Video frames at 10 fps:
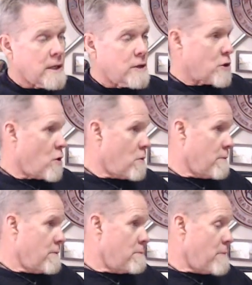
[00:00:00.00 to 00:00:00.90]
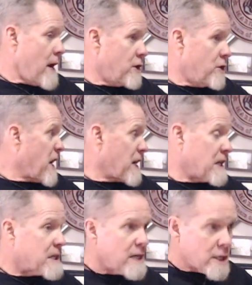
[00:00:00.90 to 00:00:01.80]
So May
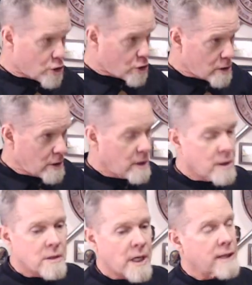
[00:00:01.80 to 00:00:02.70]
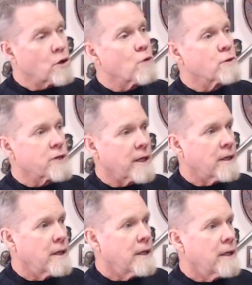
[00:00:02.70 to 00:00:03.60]
2nd-ish till October
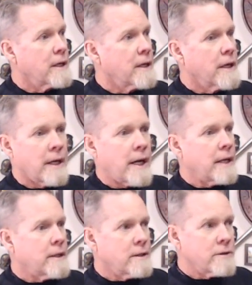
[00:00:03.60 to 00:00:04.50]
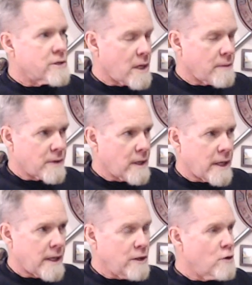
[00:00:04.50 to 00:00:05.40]
2nd. I had to do something,
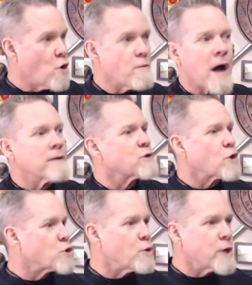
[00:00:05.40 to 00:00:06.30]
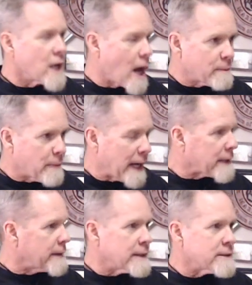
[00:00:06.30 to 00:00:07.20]
and you know my socioeconomic
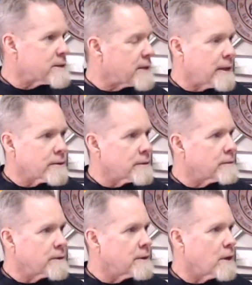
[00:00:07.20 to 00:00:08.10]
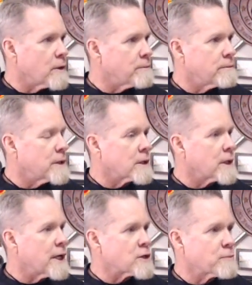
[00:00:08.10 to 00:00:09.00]
background, standard,
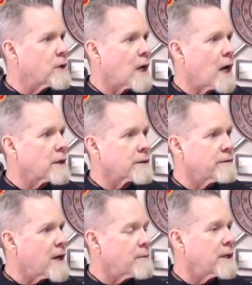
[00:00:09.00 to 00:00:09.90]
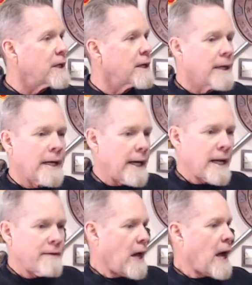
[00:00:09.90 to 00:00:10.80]
middle-class, blue-collar family. I didn't
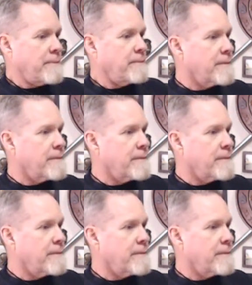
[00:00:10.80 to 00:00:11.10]
have a dime.